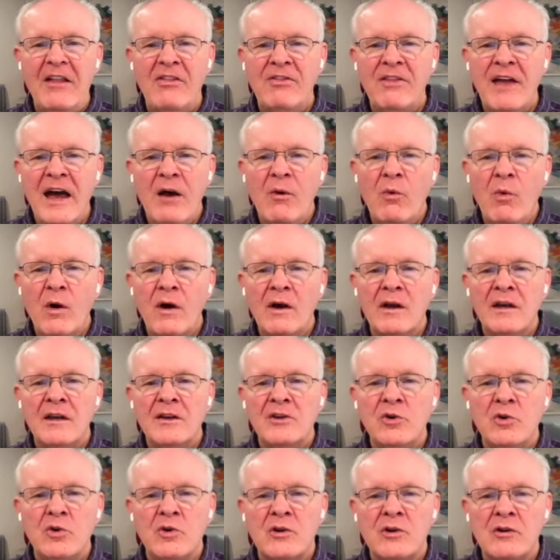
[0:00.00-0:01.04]
And that
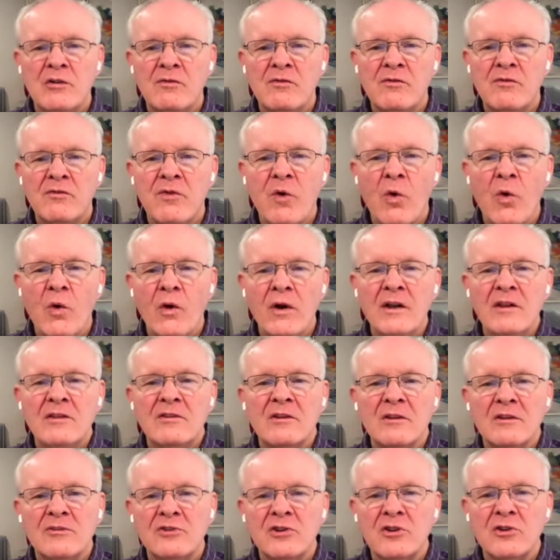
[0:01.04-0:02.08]
way you can
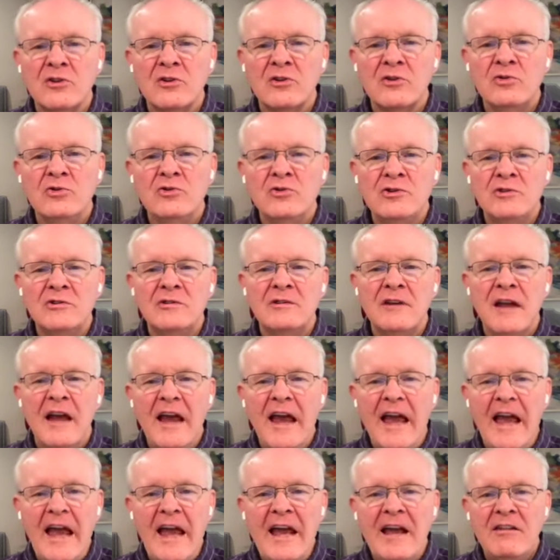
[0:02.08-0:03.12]
avoid the delusion